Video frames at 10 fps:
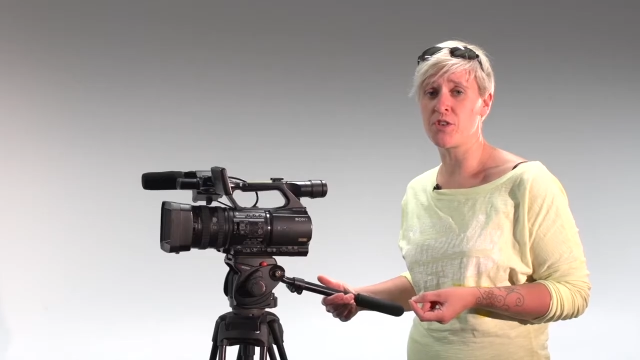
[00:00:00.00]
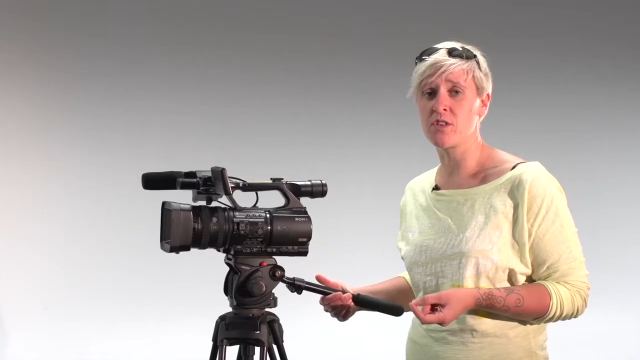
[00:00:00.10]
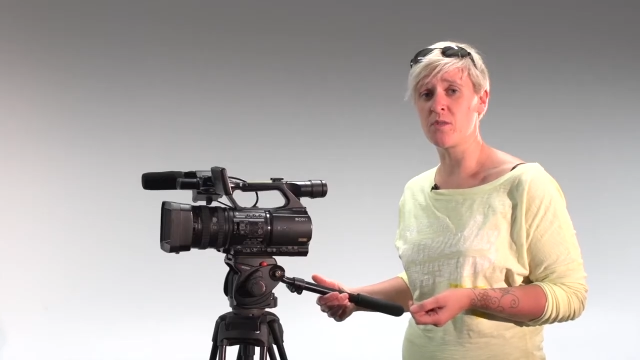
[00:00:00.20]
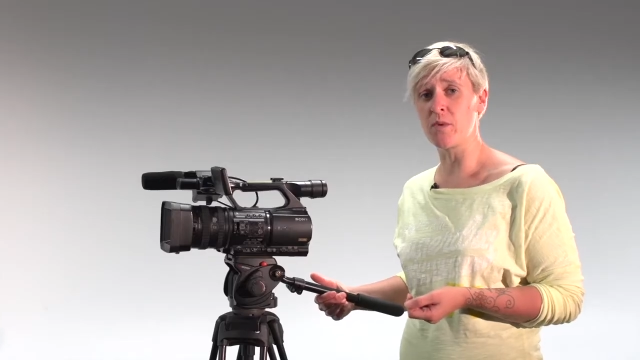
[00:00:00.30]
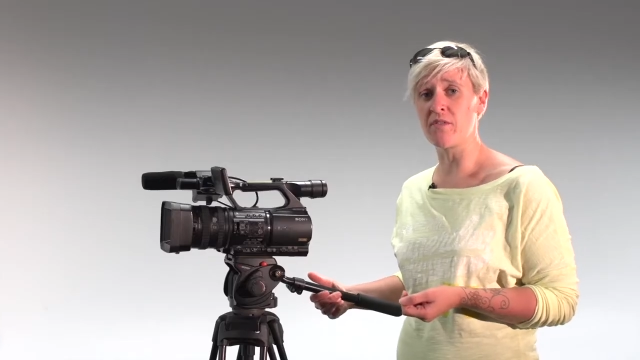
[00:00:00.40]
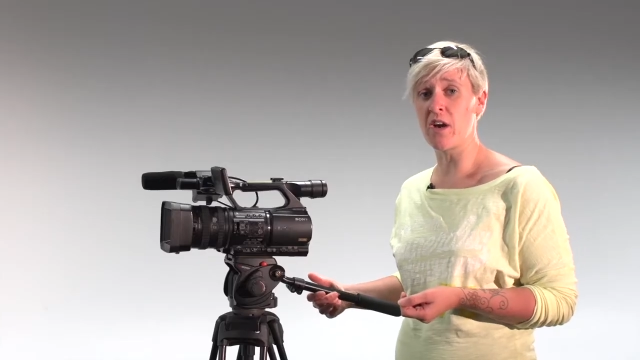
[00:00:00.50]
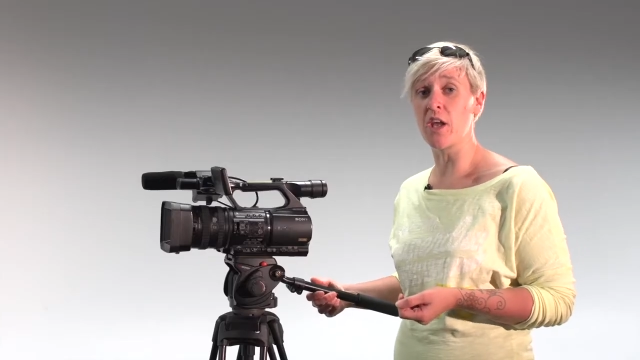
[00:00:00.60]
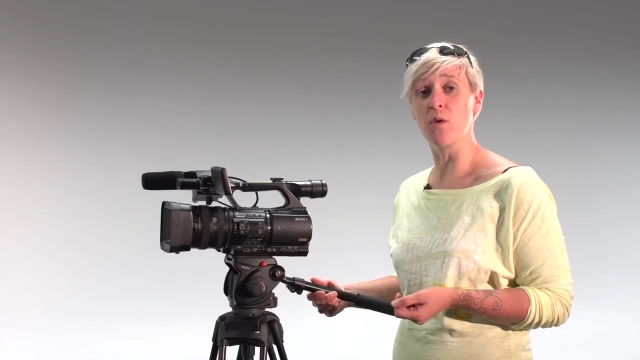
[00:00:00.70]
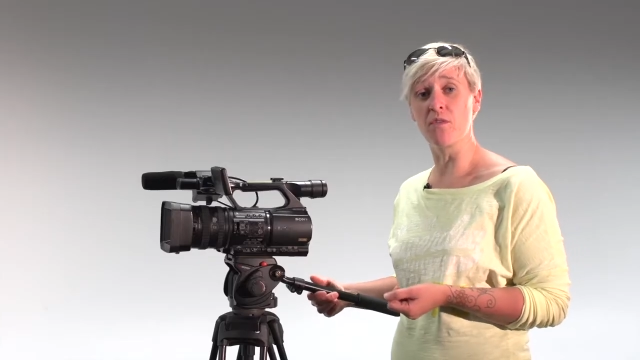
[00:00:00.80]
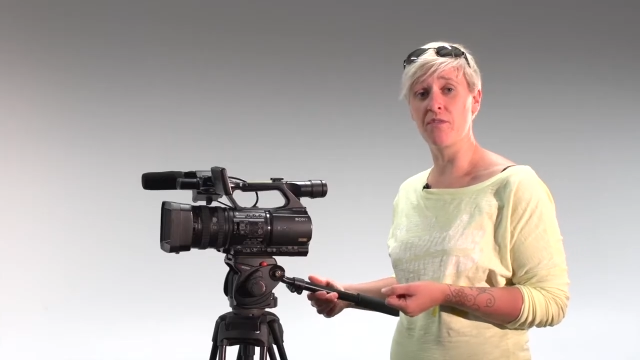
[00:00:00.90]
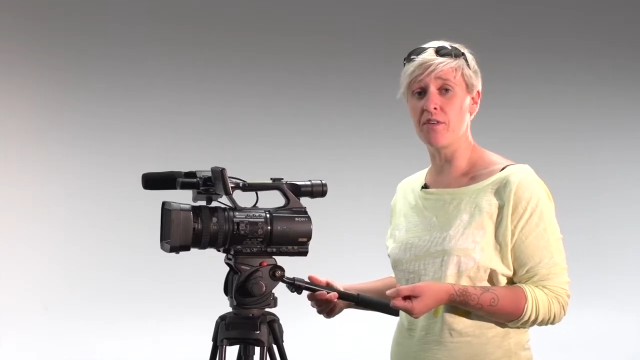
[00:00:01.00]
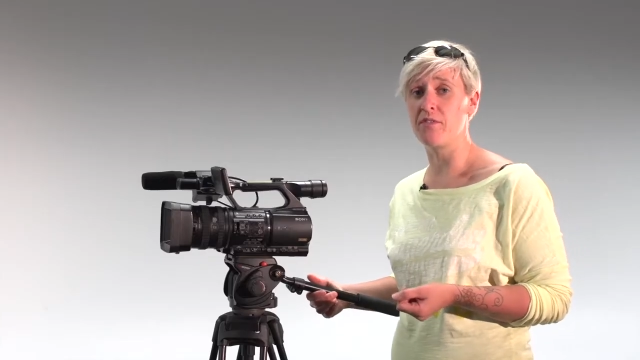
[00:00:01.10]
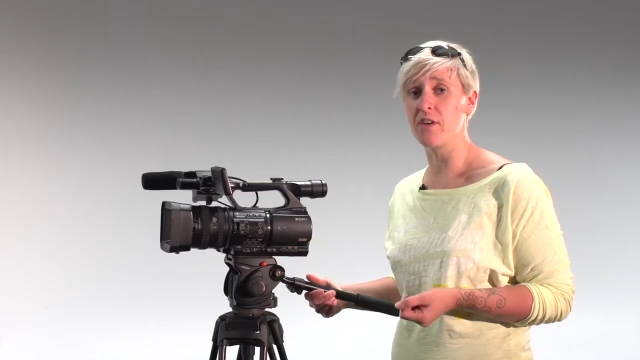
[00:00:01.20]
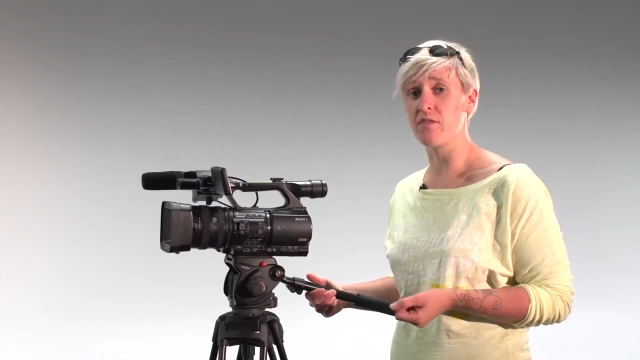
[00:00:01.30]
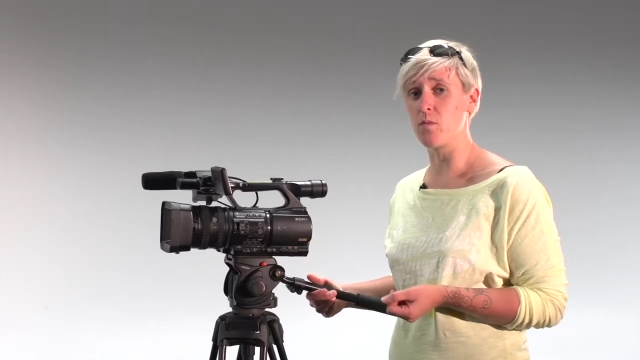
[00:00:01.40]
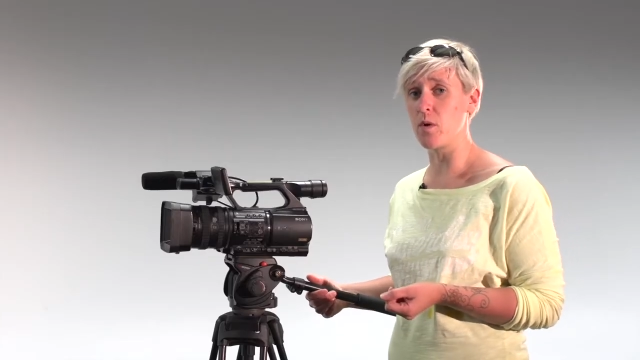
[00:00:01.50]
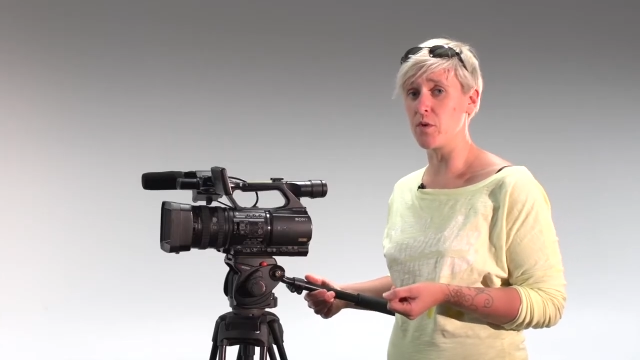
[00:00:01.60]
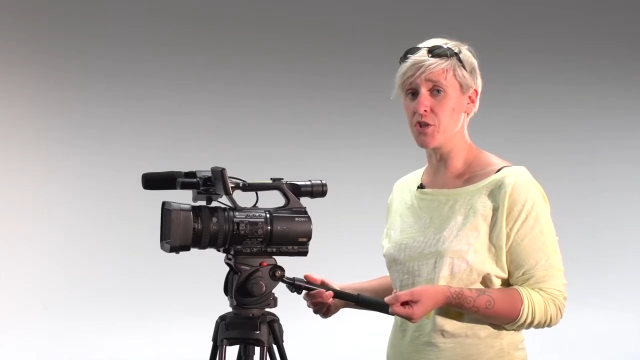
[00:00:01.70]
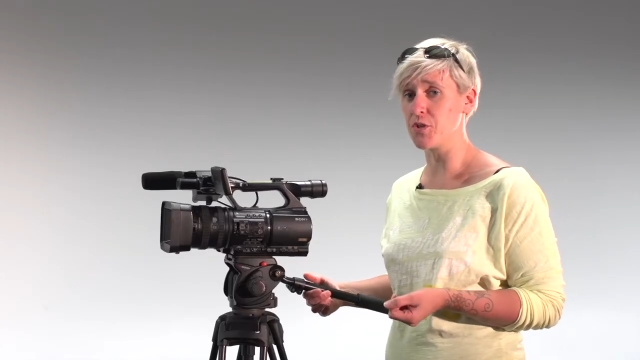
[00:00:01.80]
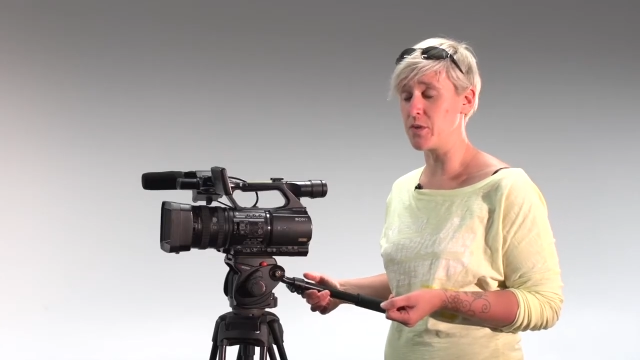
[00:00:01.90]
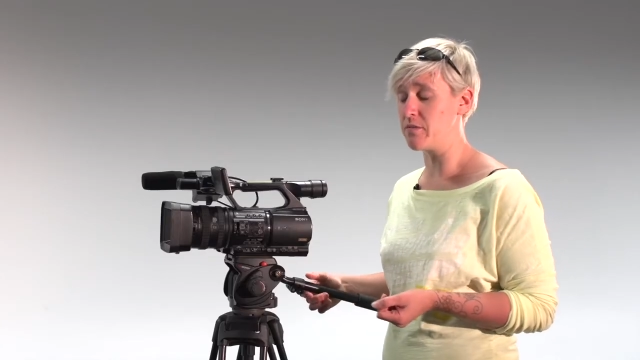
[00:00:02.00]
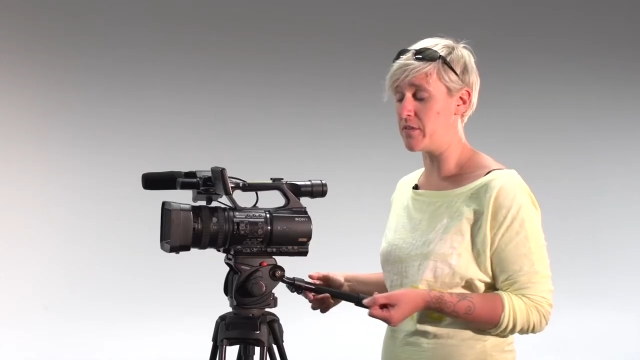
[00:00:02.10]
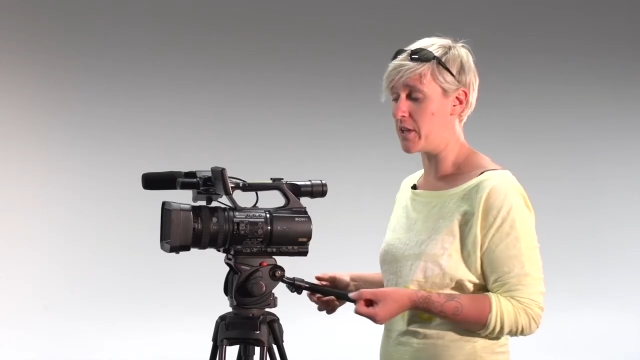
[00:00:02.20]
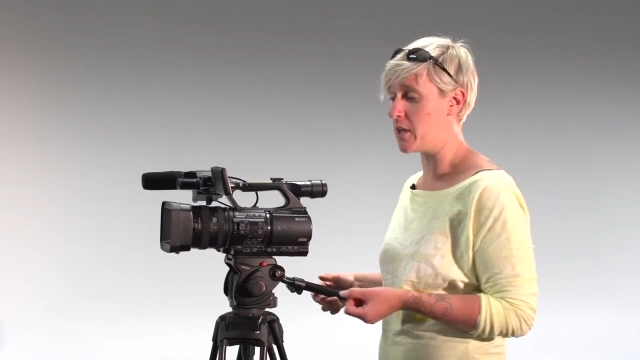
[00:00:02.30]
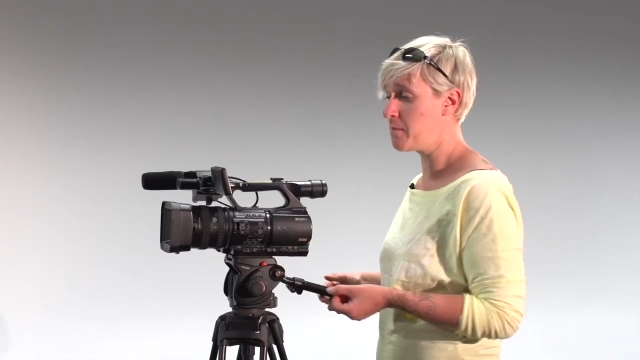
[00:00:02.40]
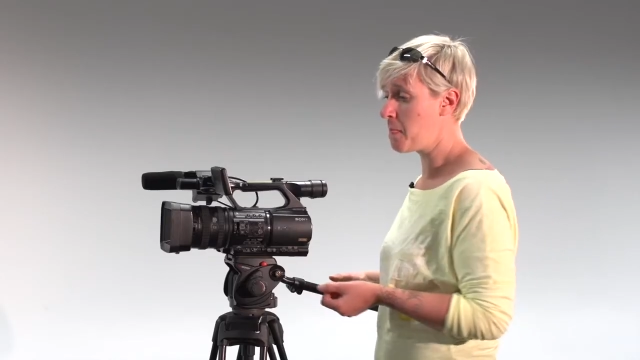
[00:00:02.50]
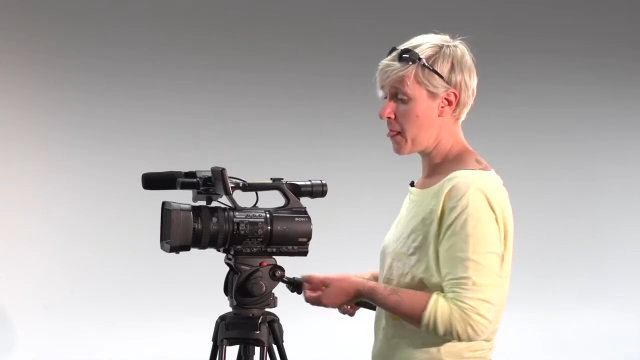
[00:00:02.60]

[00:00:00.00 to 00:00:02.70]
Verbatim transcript: shutter speed value of 50 for when we're shooting video.